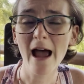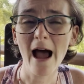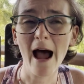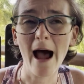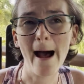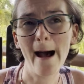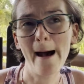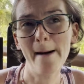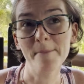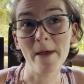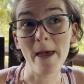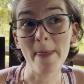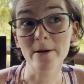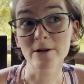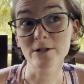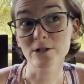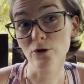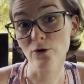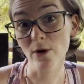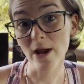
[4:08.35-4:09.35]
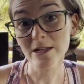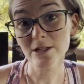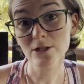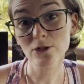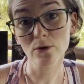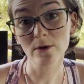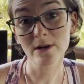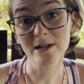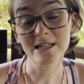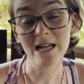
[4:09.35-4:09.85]
And there's a great
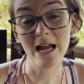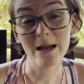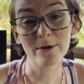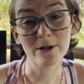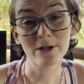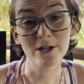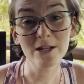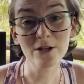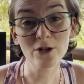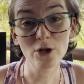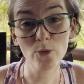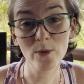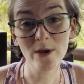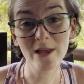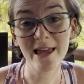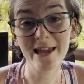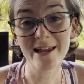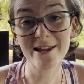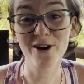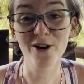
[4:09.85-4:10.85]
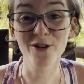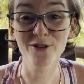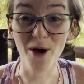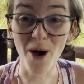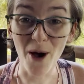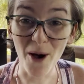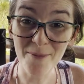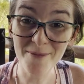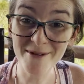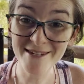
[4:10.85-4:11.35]
store in Tamarindo we like called
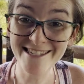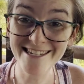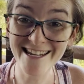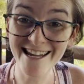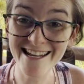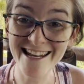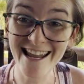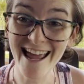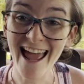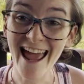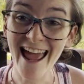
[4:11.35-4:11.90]
Almacen,